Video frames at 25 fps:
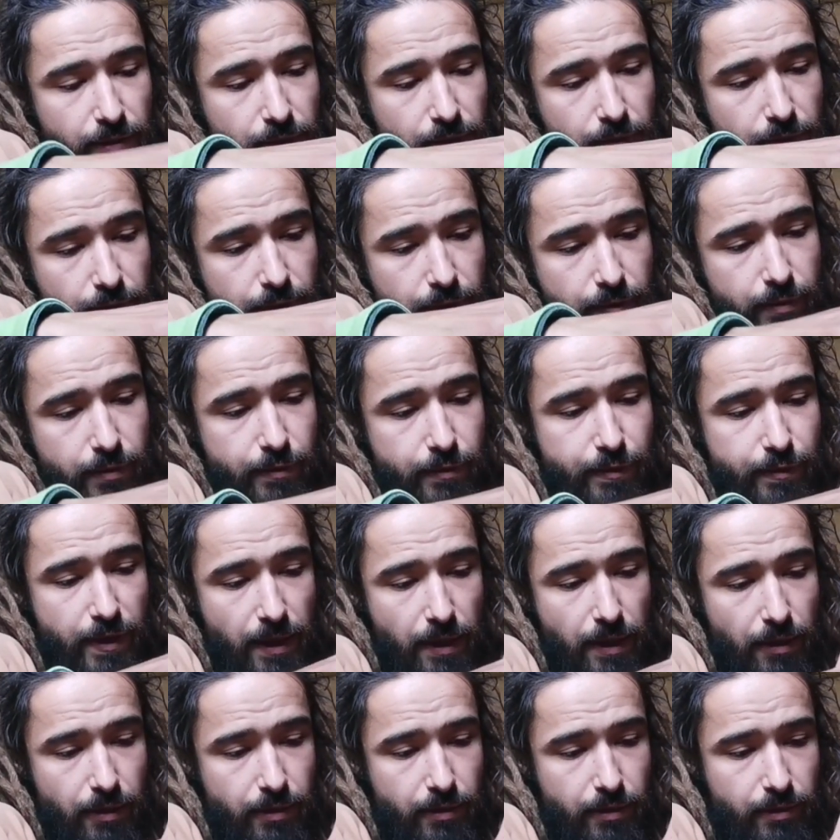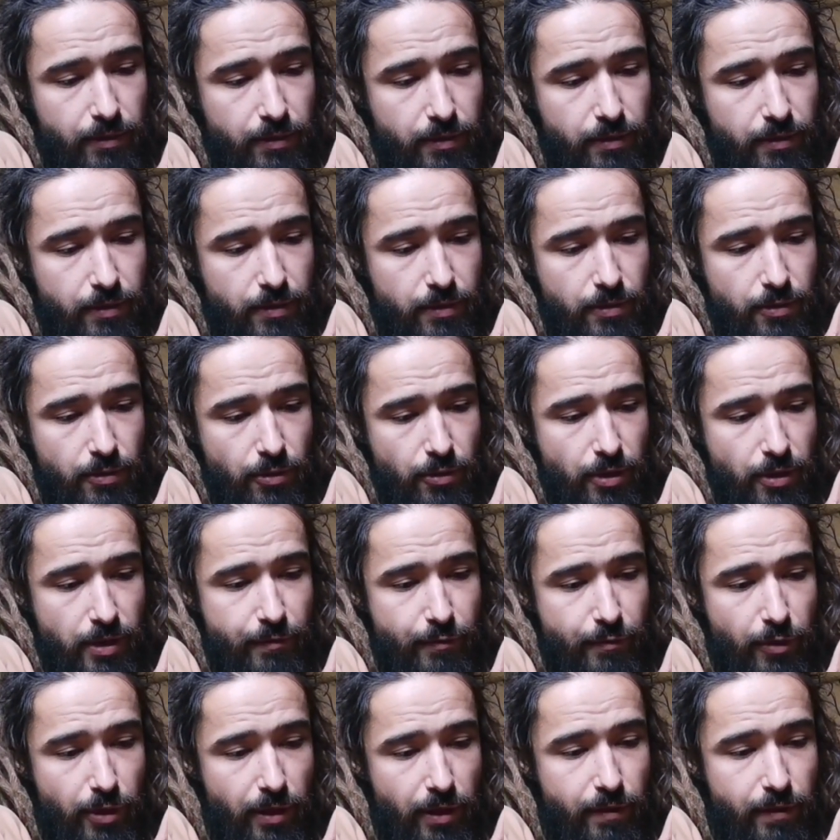or every vertex with
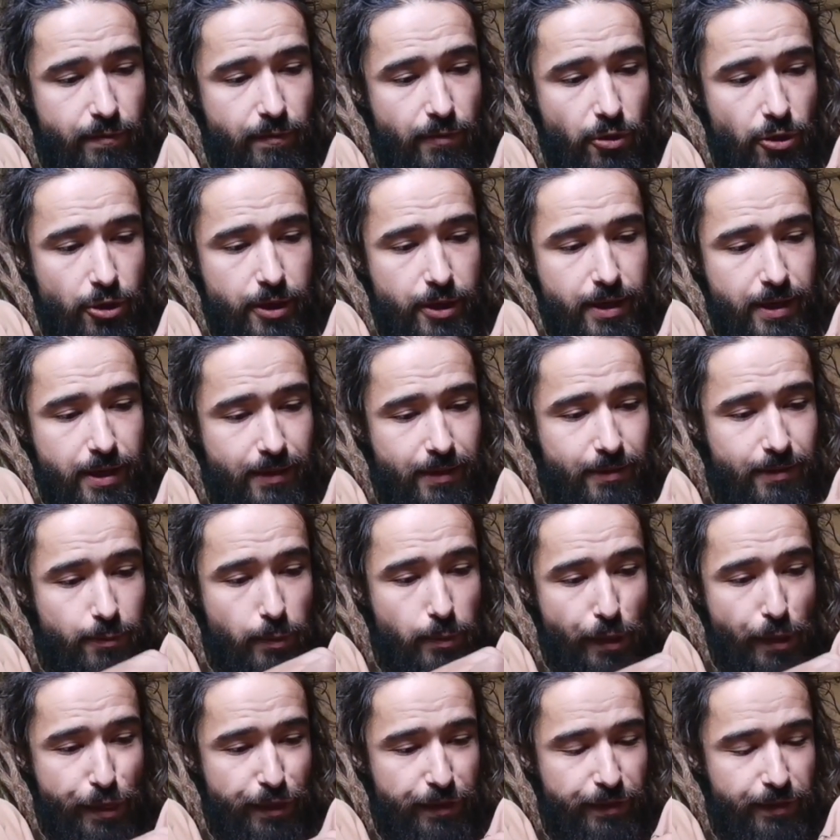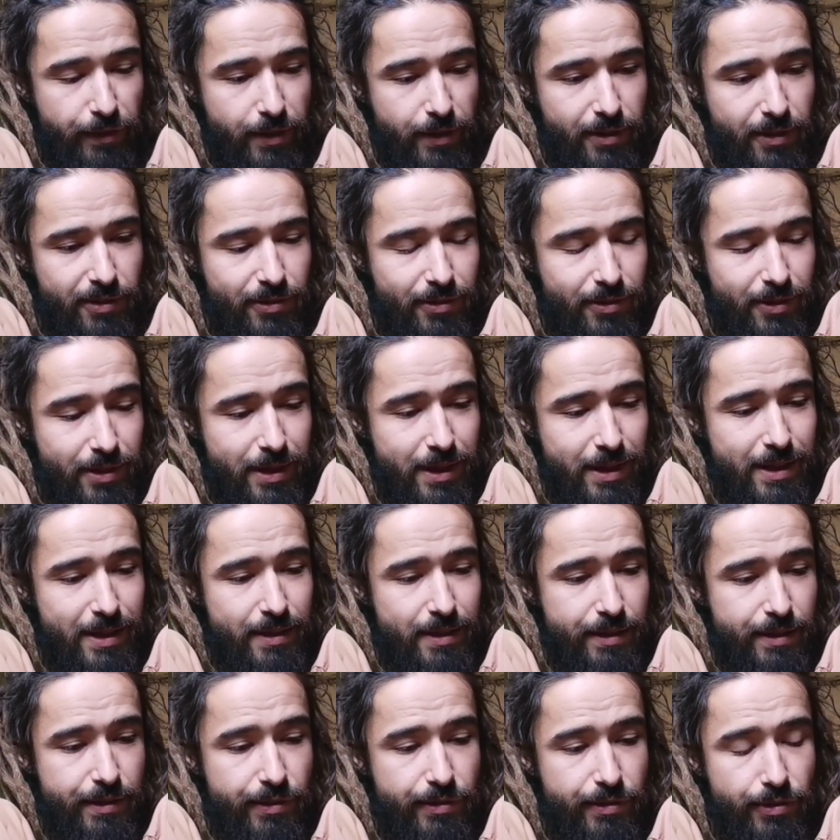six, is neutral. It, does,
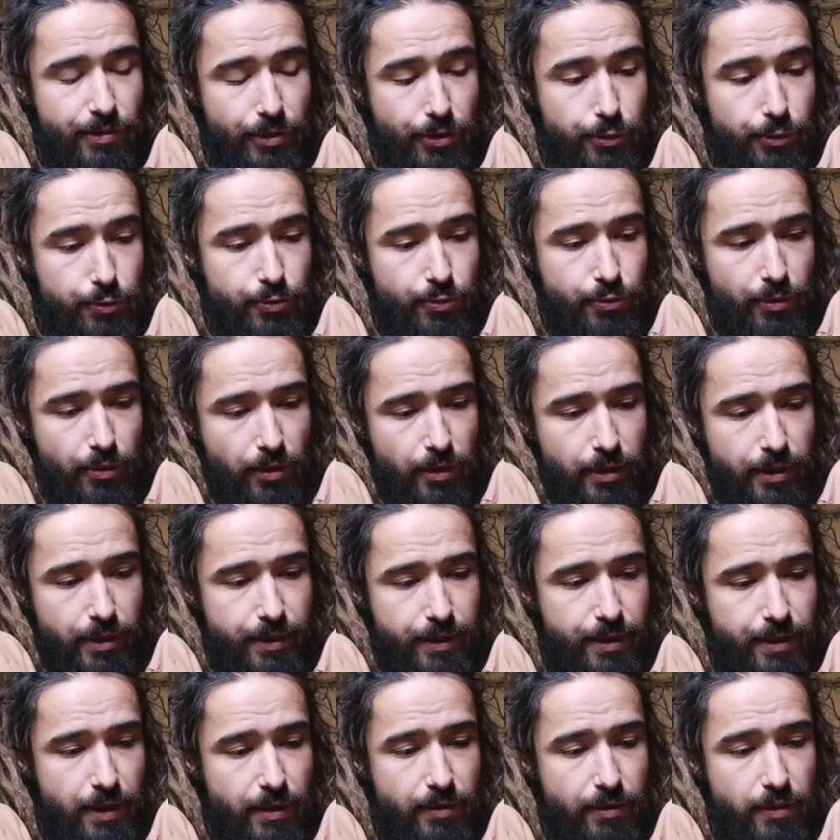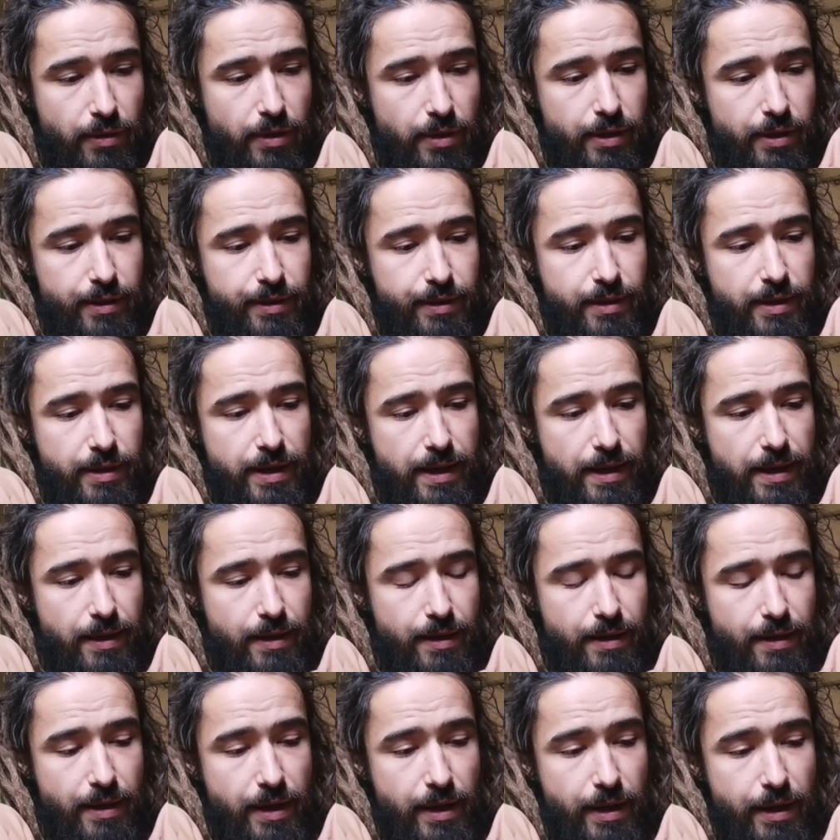it neither adds
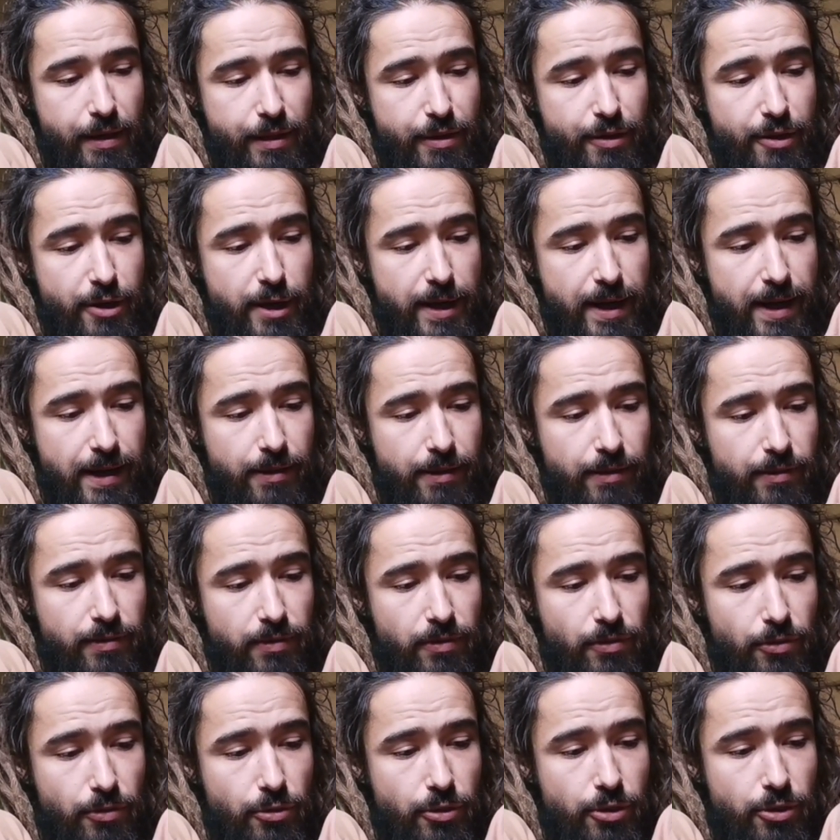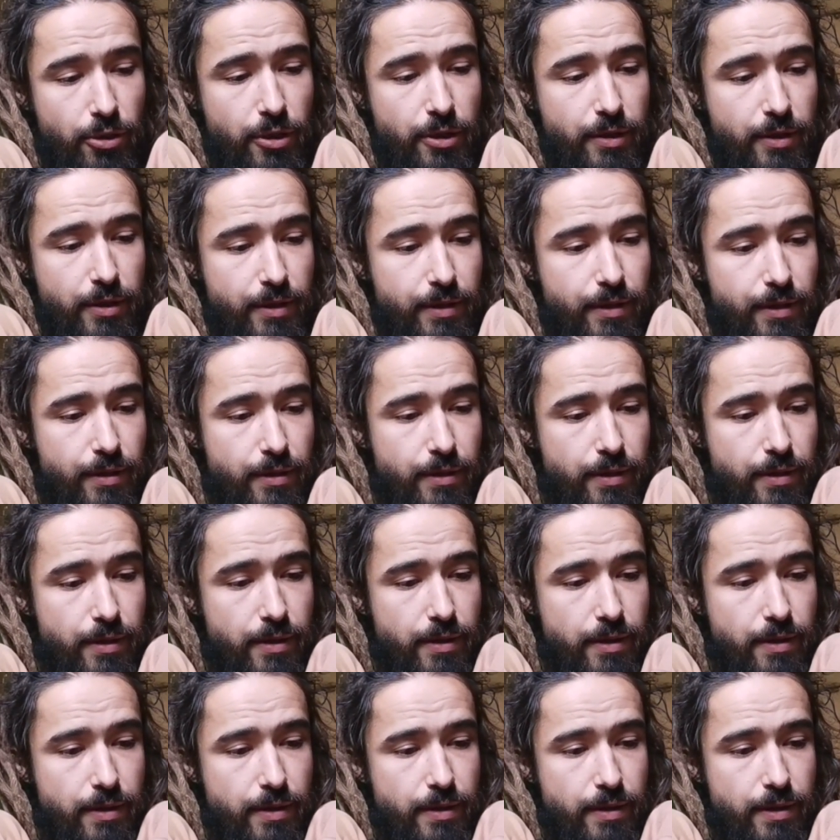nor um,
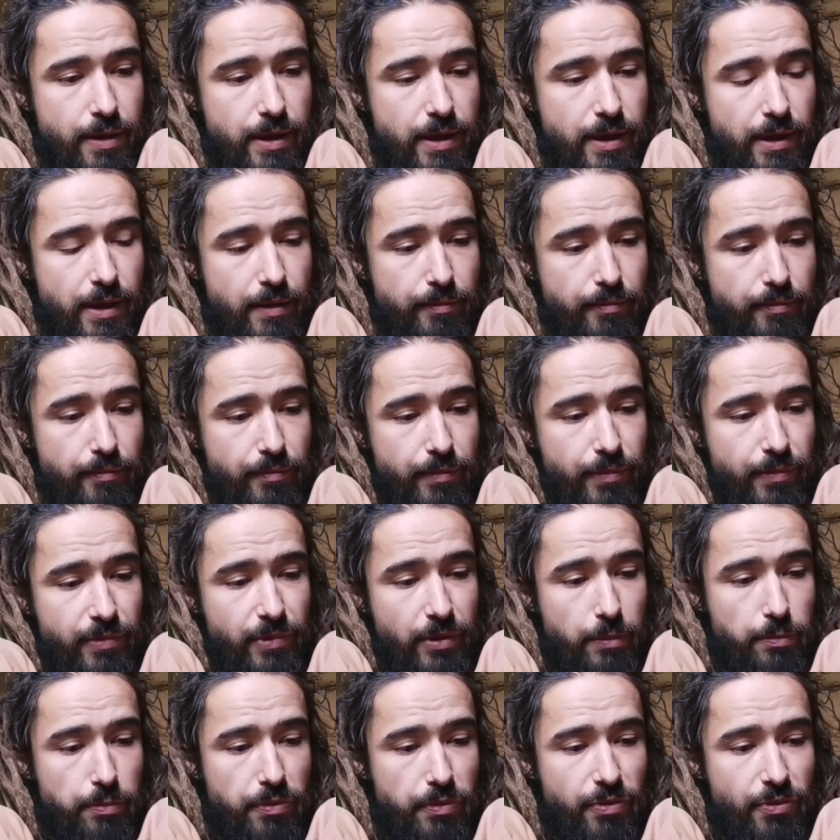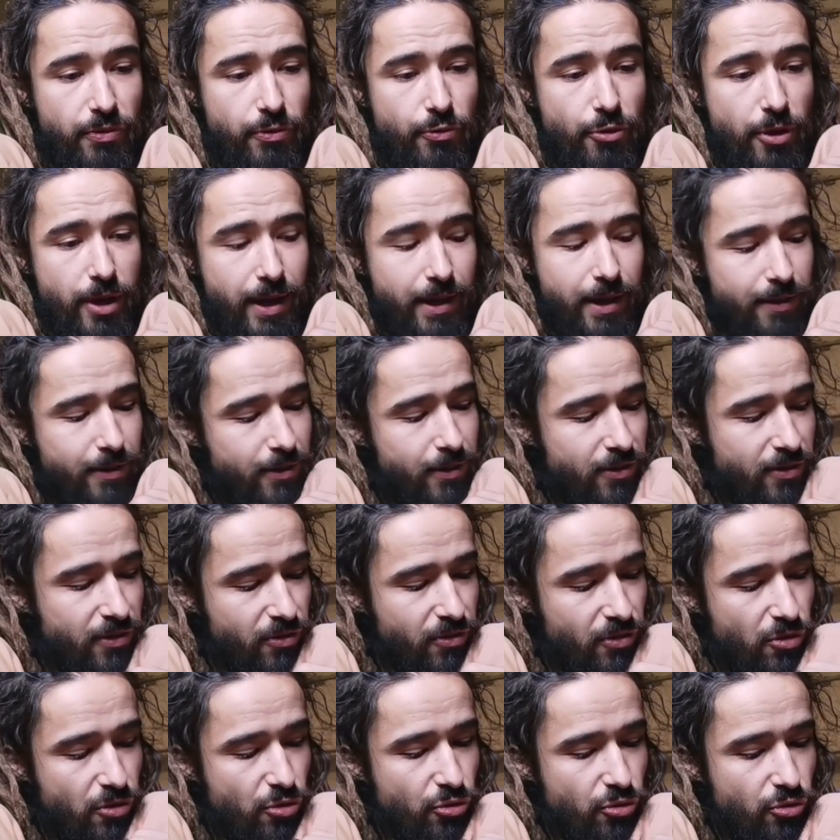subtracts
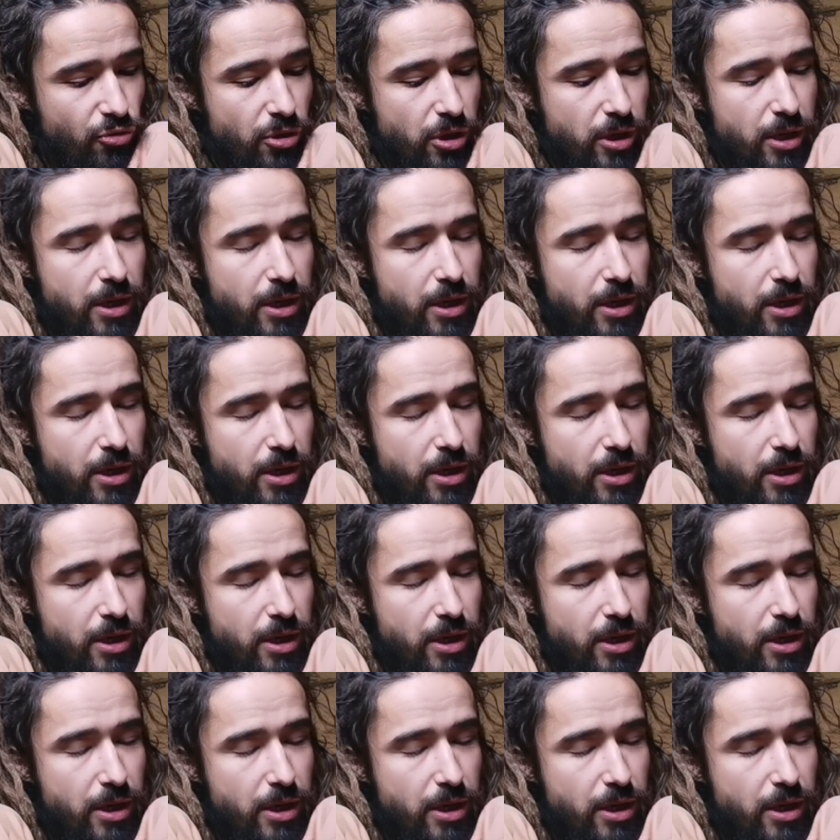any